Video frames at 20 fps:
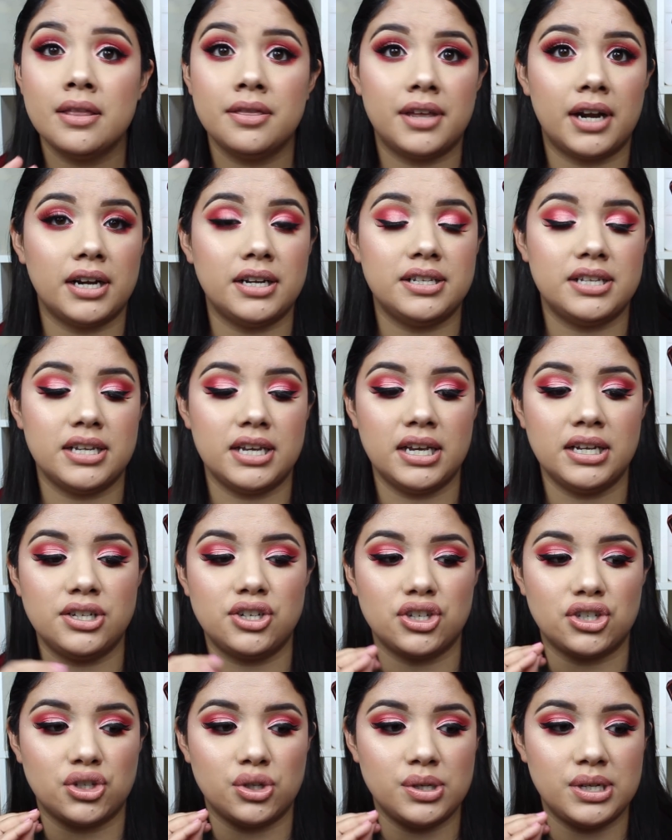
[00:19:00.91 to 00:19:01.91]
that I did
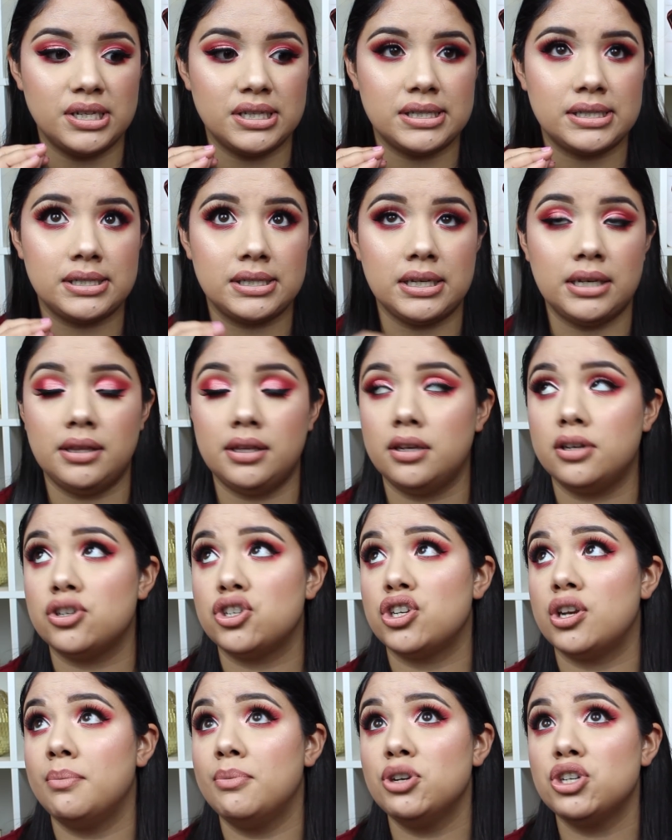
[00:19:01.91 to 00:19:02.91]
just so you can see the
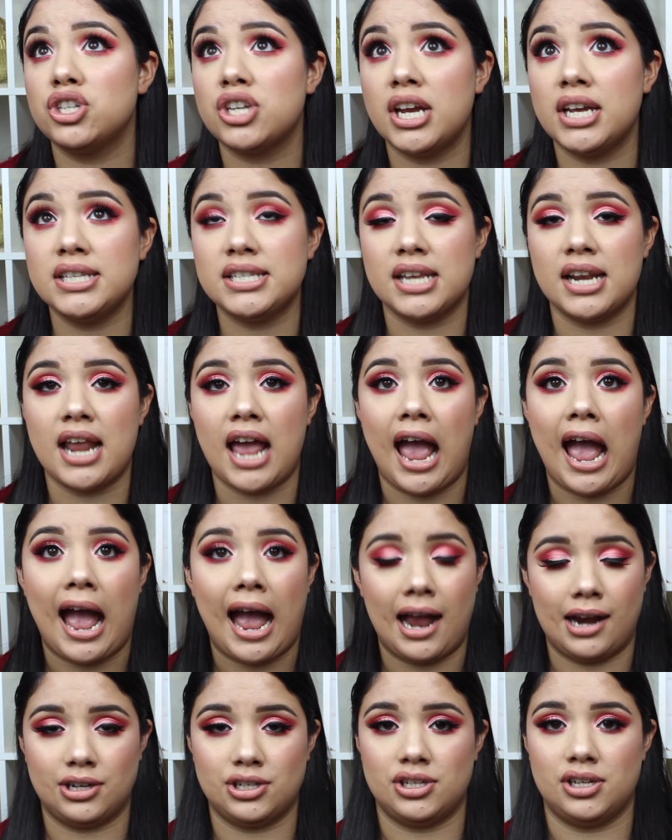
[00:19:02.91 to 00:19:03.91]
shimmer shades in
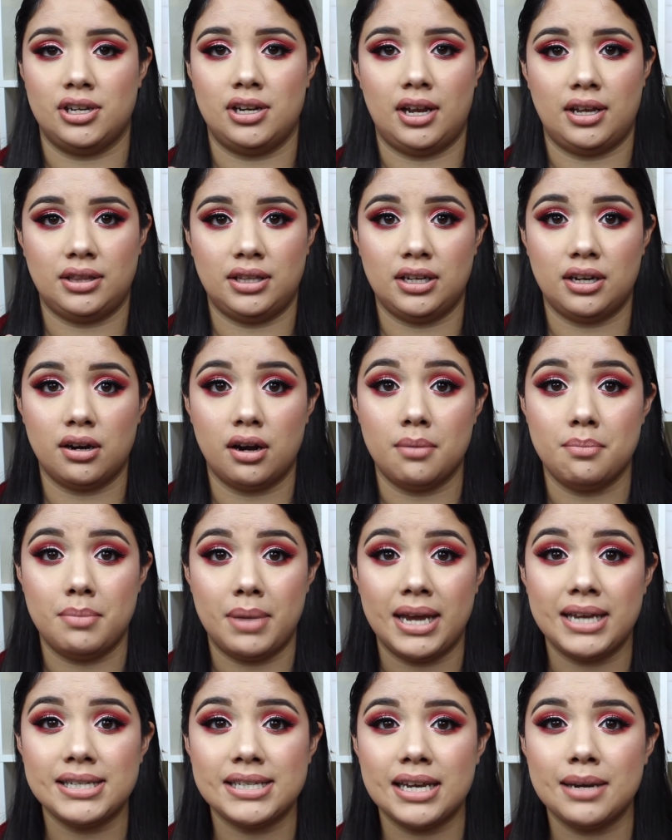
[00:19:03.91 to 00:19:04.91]
action. I think are
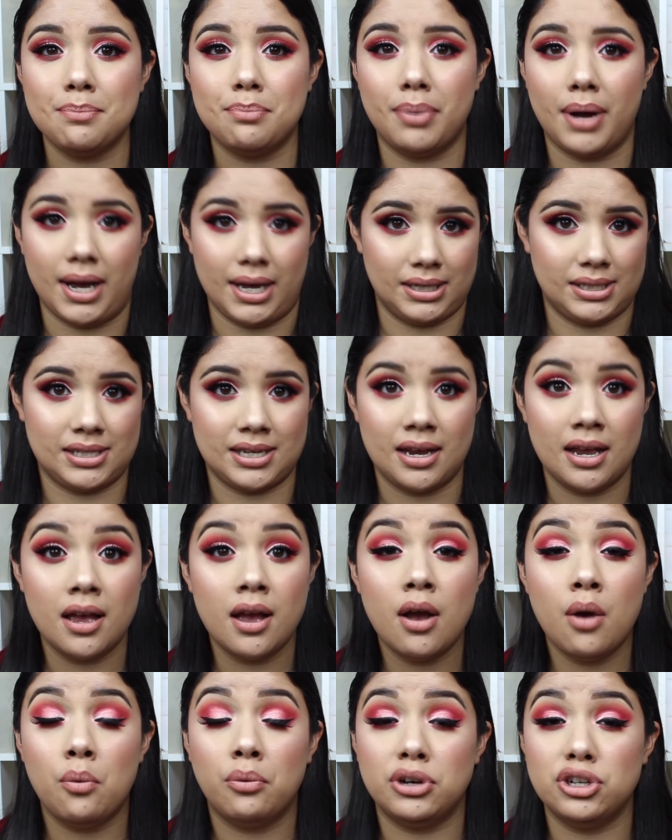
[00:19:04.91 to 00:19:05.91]
amazing. But
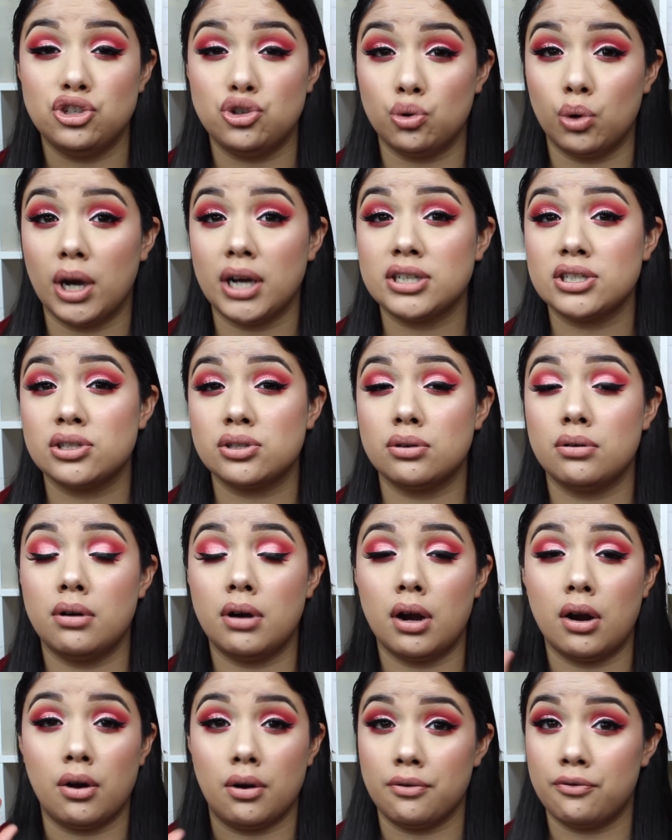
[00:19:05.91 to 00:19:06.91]
when
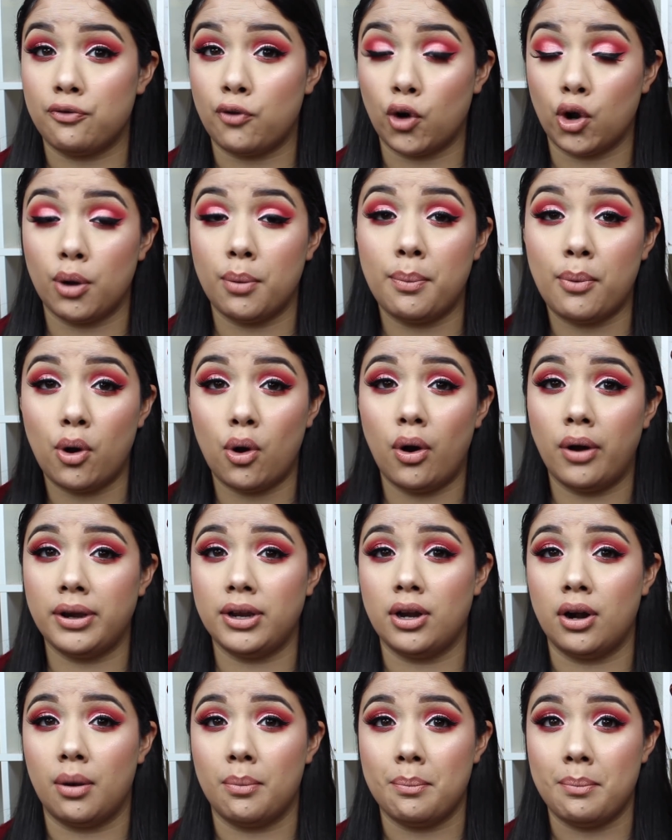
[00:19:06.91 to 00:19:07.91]
drugstore or
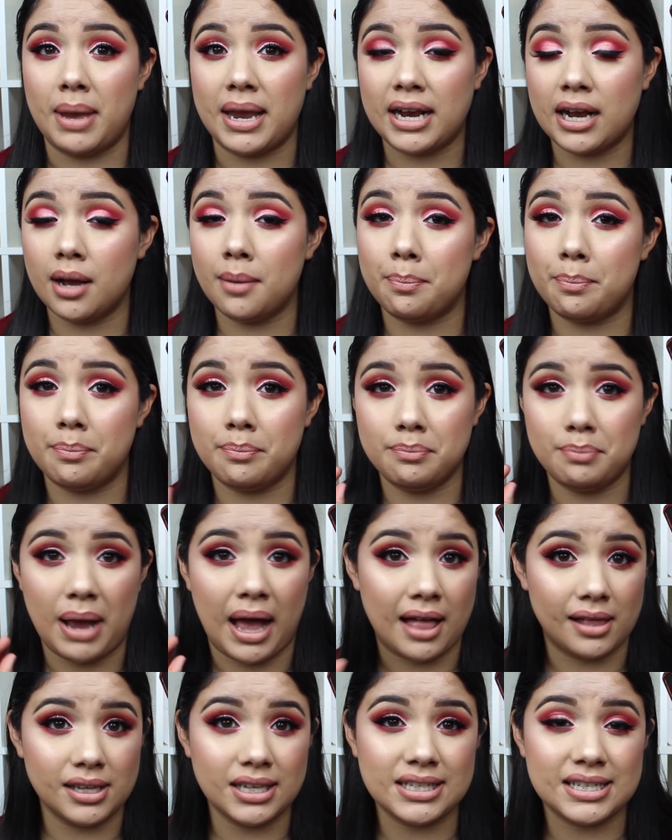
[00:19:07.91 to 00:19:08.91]
affordable, you know, makeup
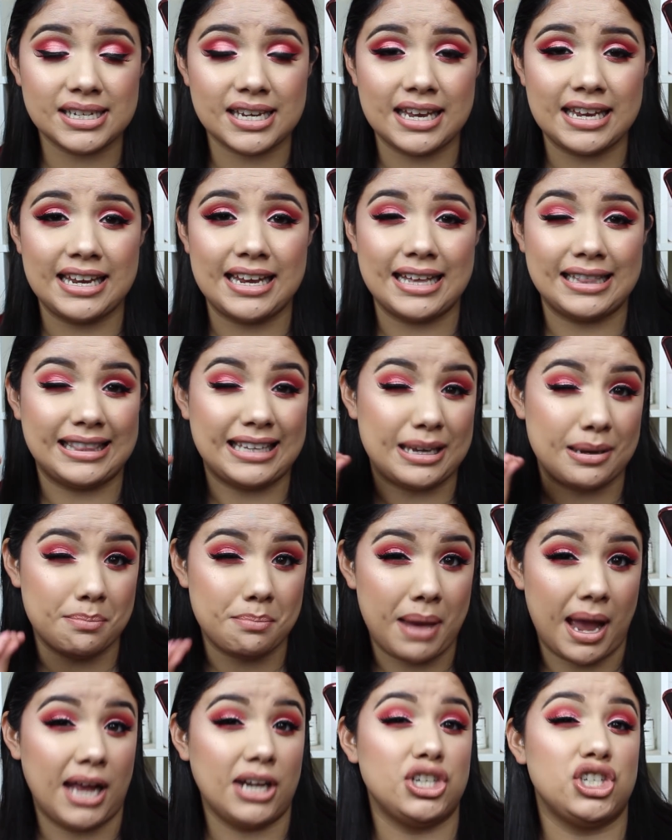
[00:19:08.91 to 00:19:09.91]
palettes can get the
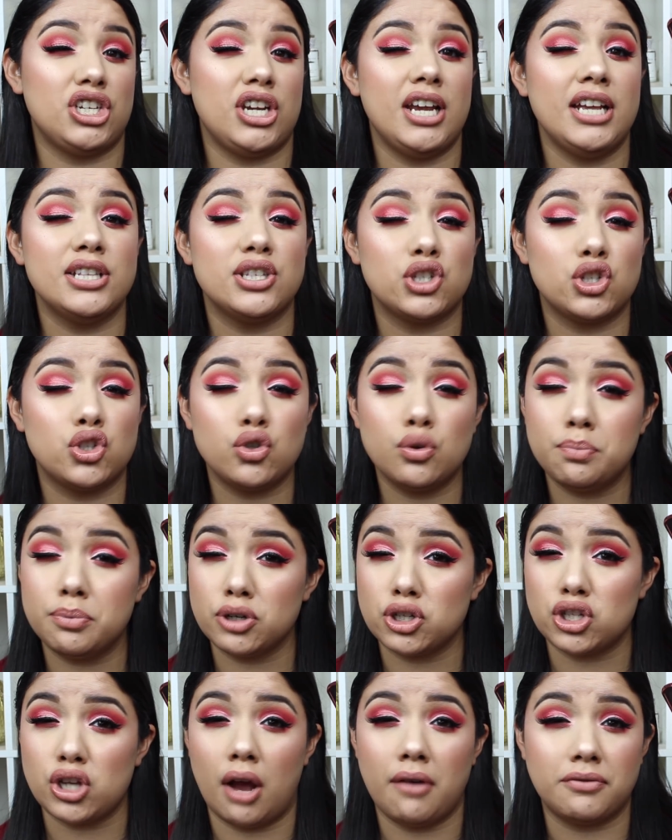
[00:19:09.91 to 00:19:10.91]
matte shades
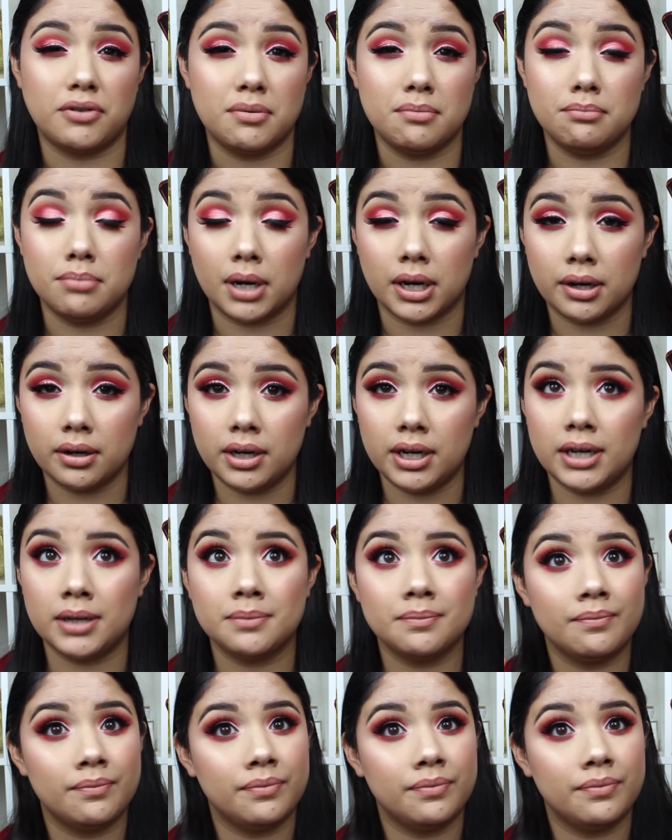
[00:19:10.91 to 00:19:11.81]
super soft and buttery,